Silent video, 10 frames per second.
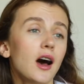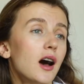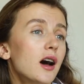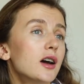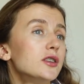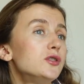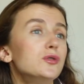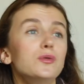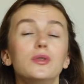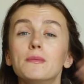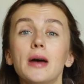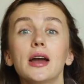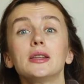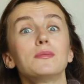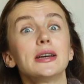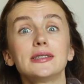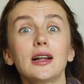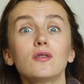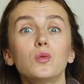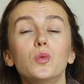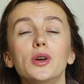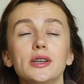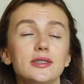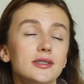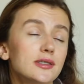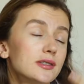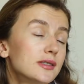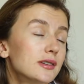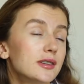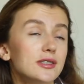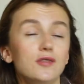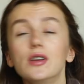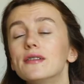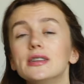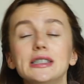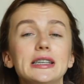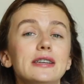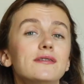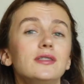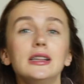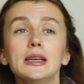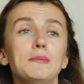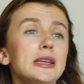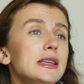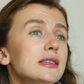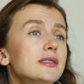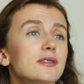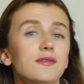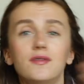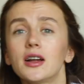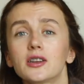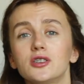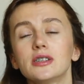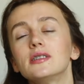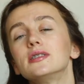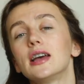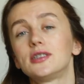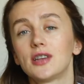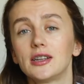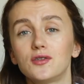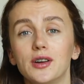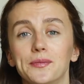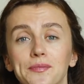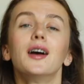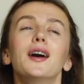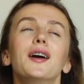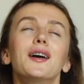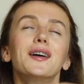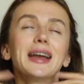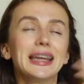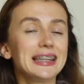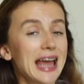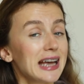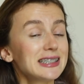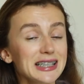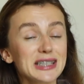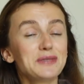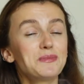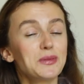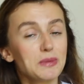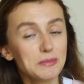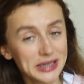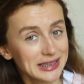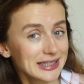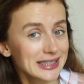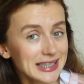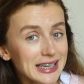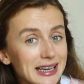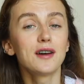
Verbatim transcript: uh, to remind myself what is uh, derivative, limits, functions, etc. Okay, next is probability.